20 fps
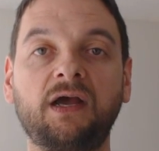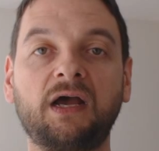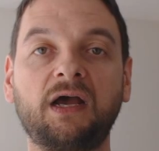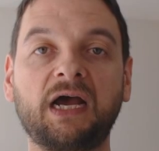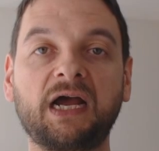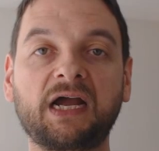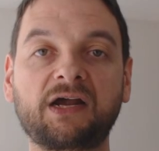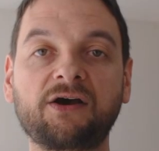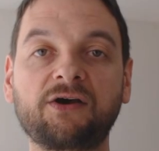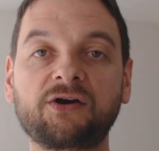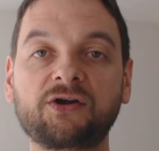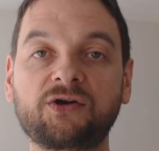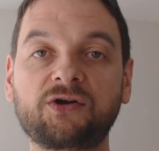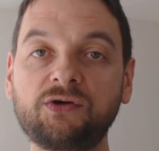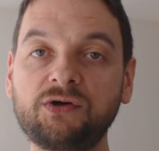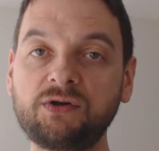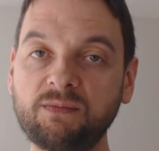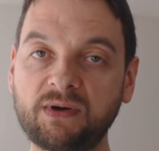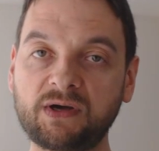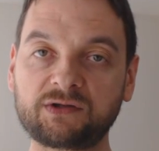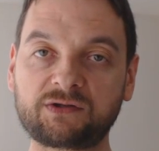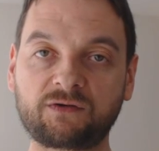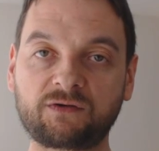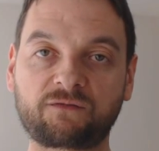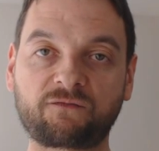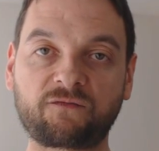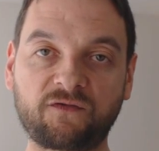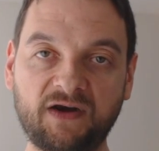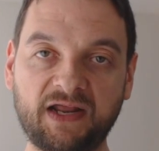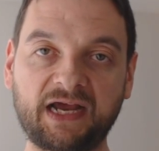I got a good amount of
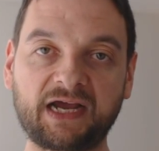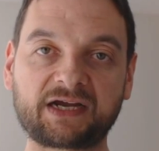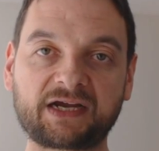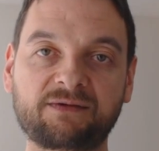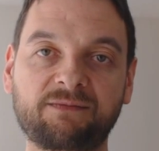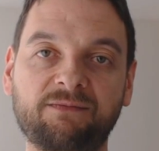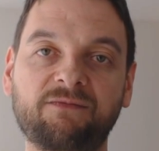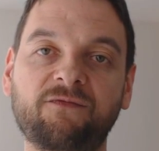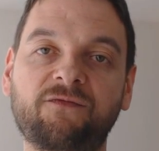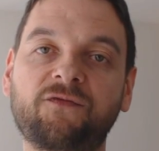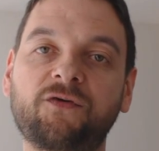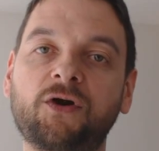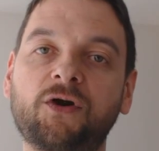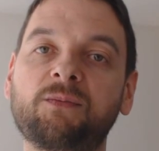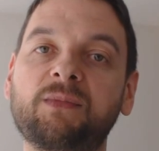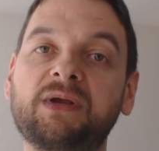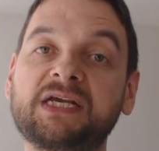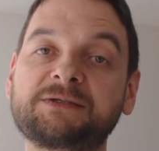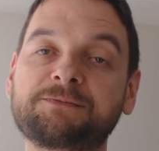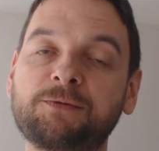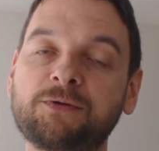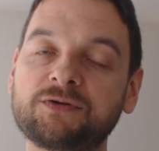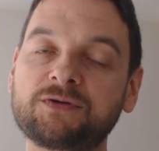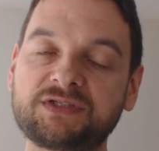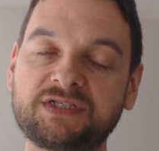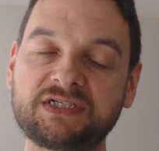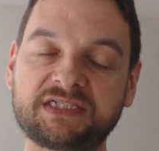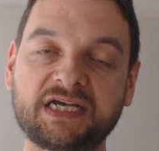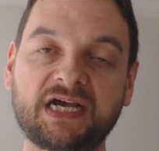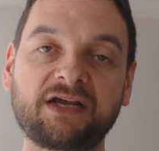flack from experienced
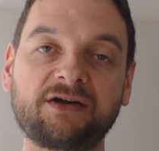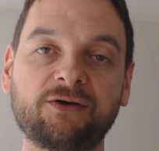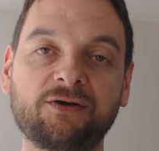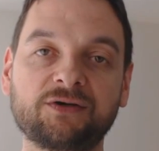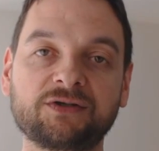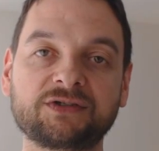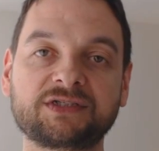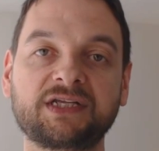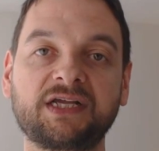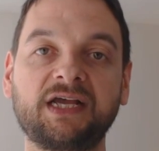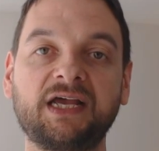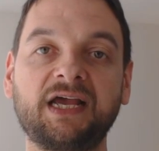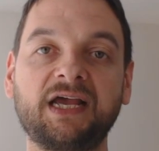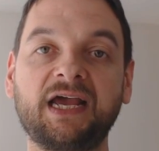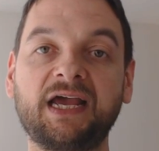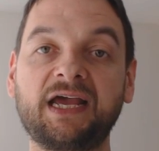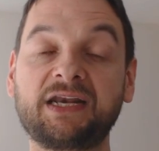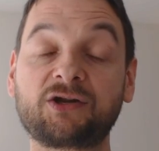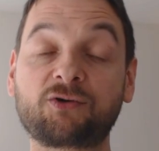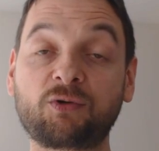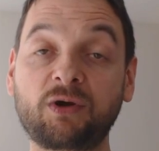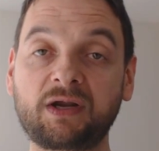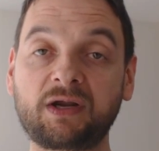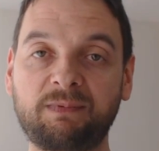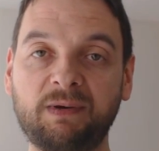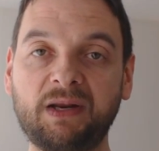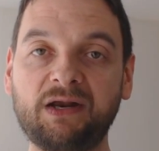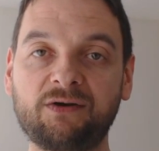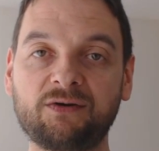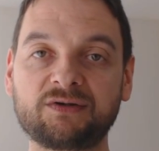designers and Quake
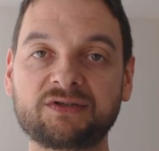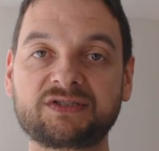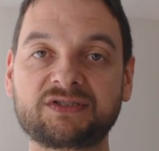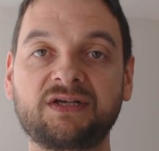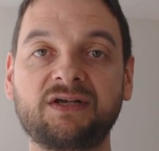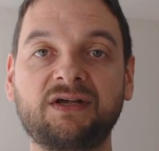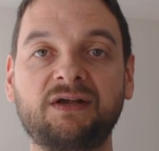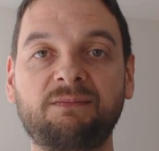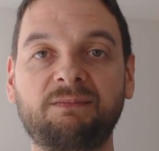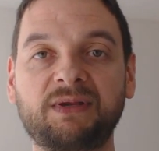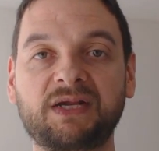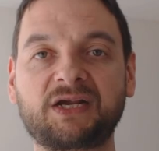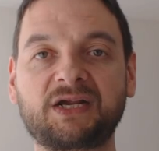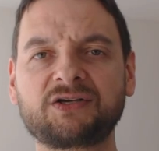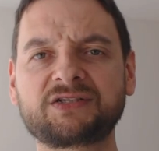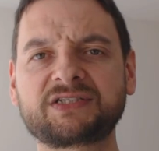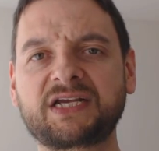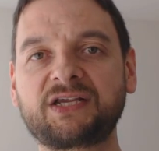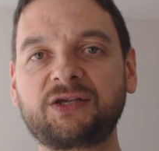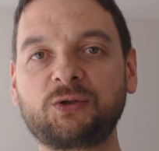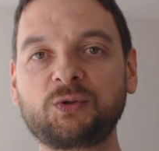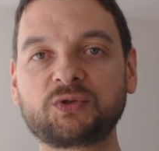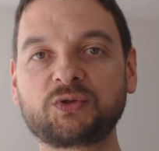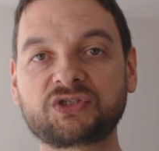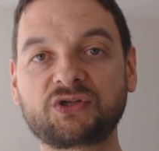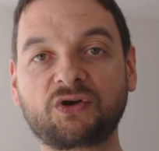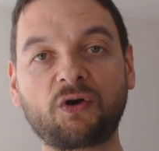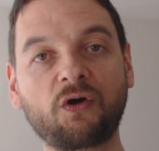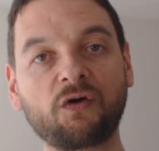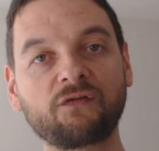players because I
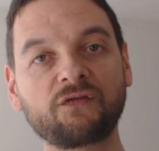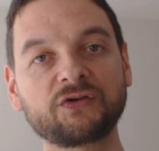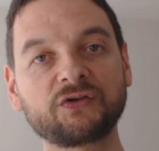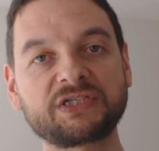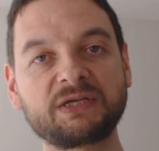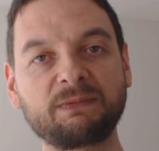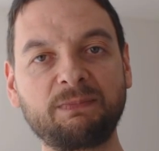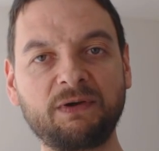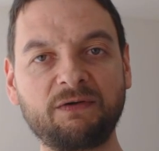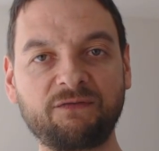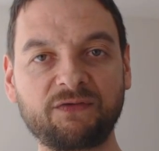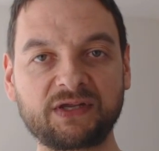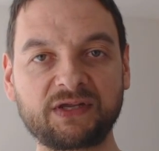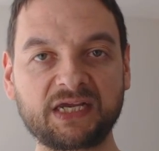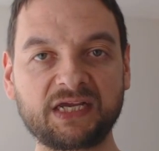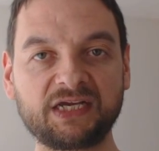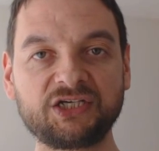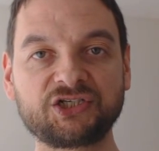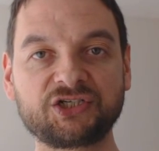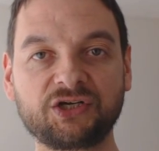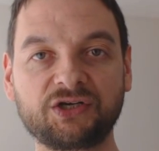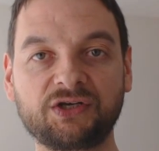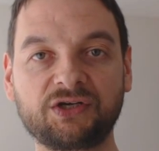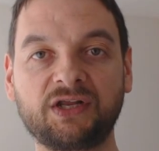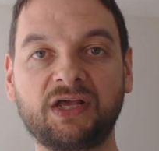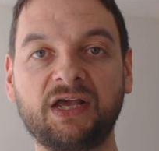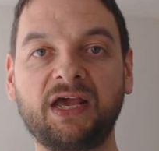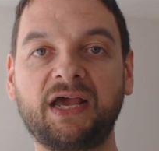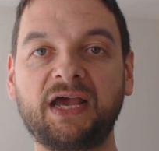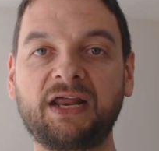used oversimplification
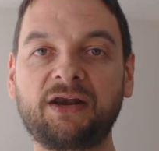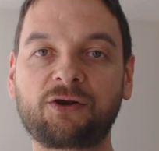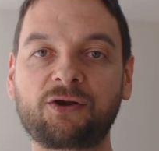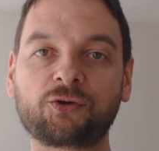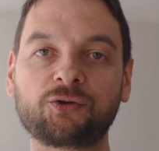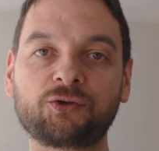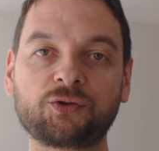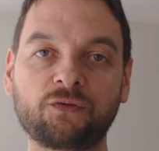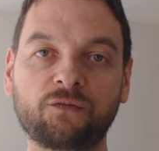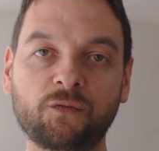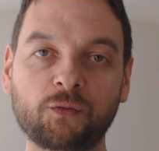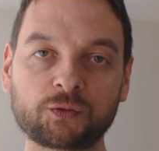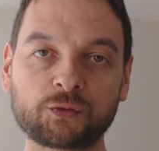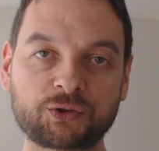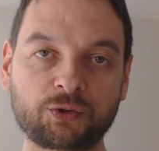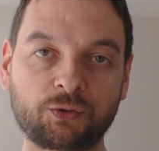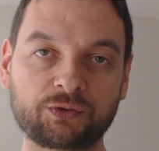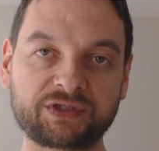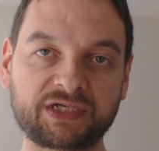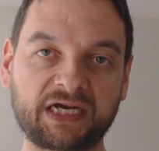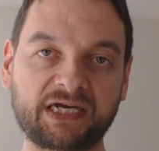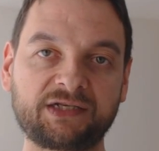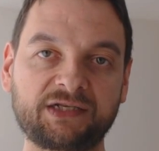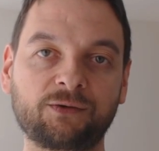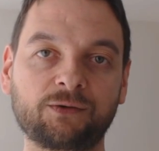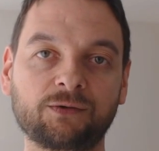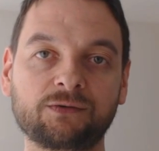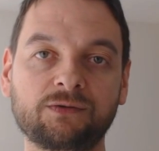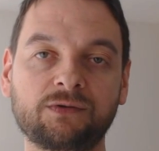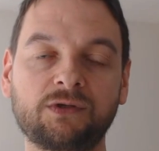and a controversial
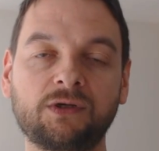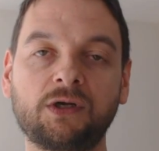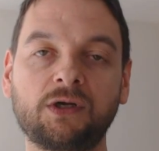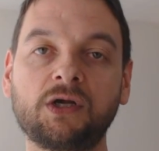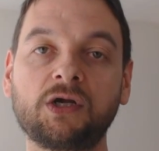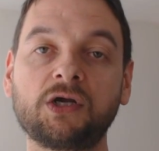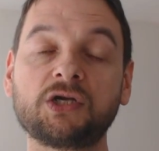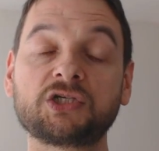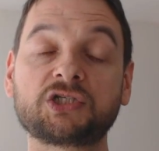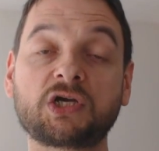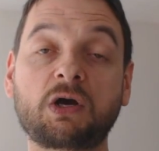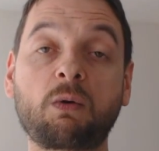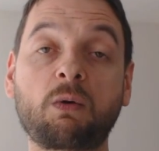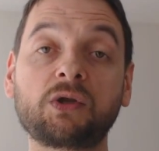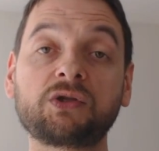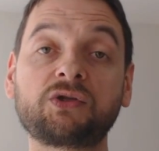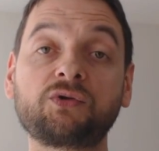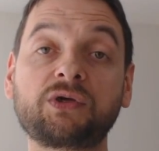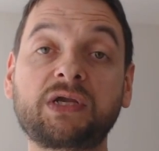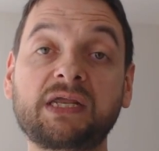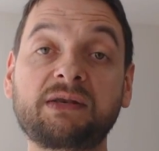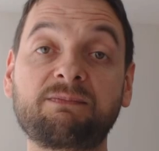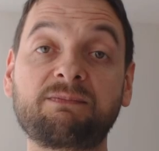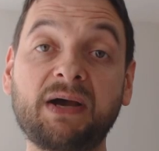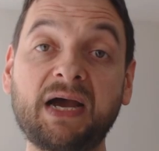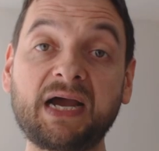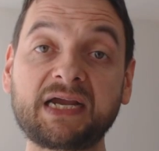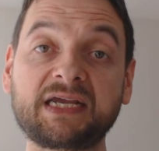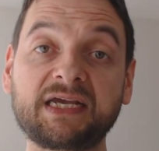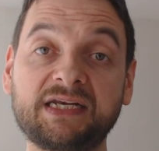title, so I want to get
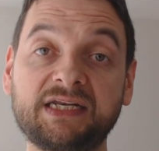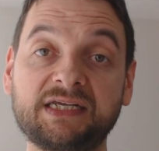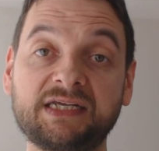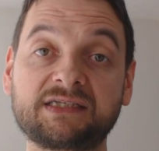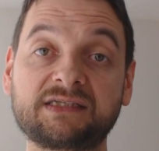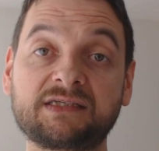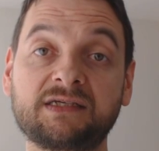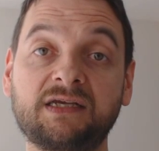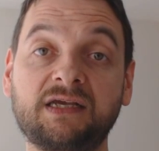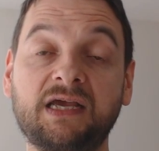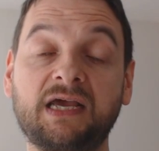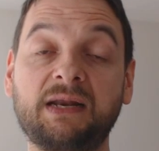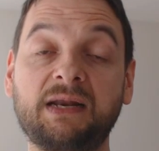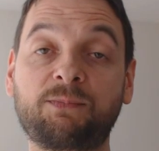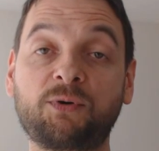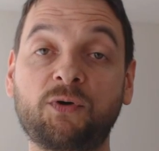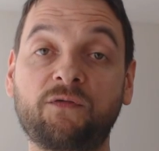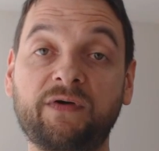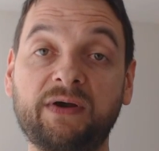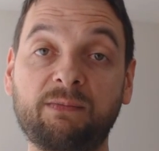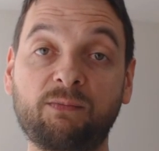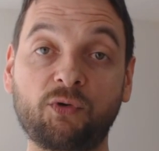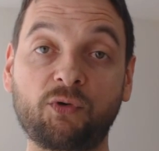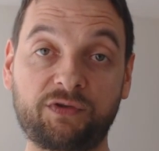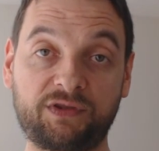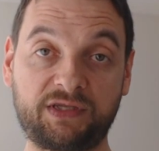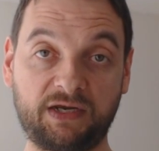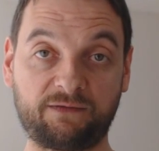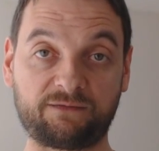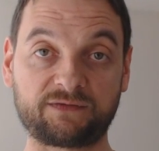back at it and provide more
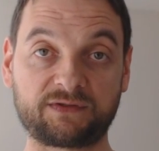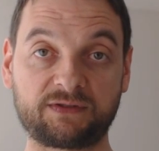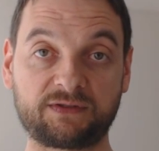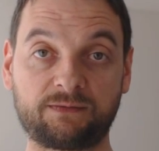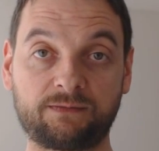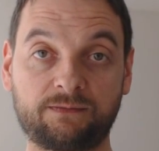depth.